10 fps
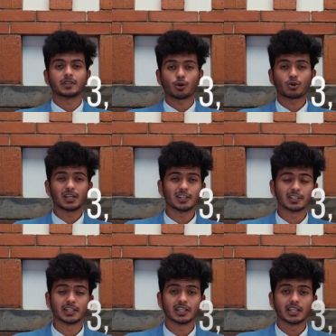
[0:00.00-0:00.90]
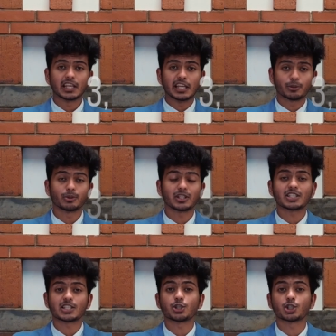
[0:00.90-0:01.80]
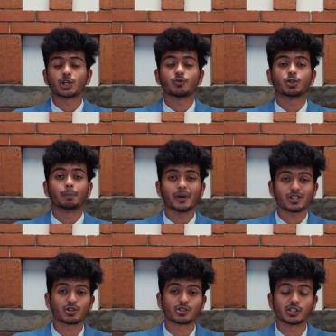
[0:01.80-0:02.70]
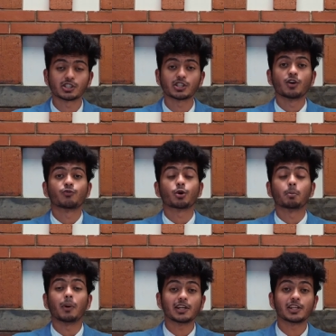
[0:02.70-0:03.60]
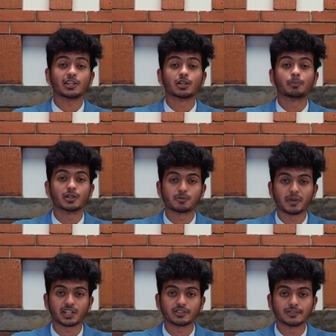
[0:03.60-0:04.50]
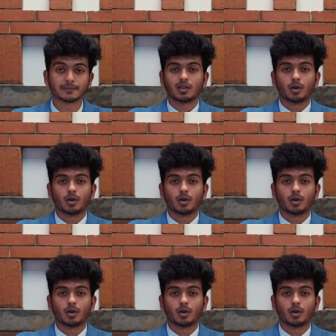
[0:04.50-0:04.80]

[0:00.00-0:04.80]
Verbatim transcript: Now clearly, equities tend to give you the best results for a multi-year perspective.